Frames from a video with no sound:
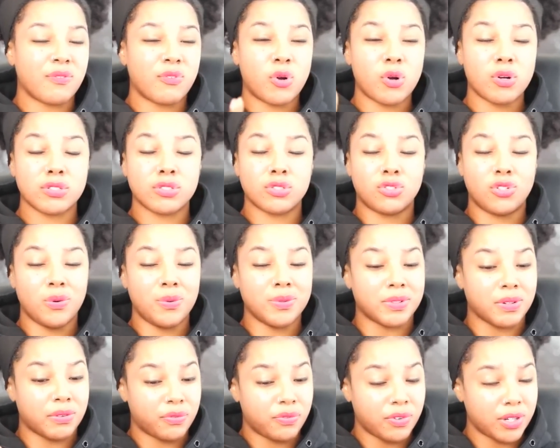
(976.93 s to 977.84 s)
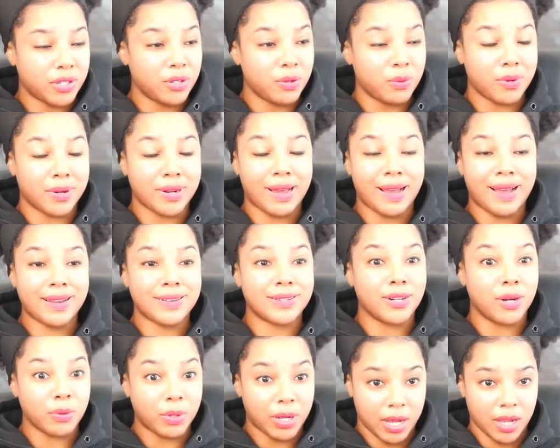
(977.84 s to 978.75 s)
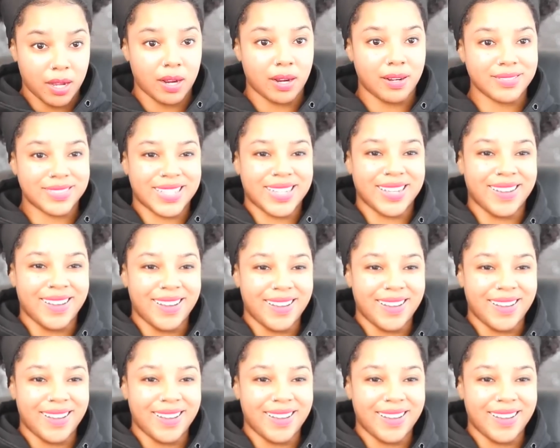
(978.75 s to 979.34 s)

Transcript: Of course, do what the fuck you want. I don't care.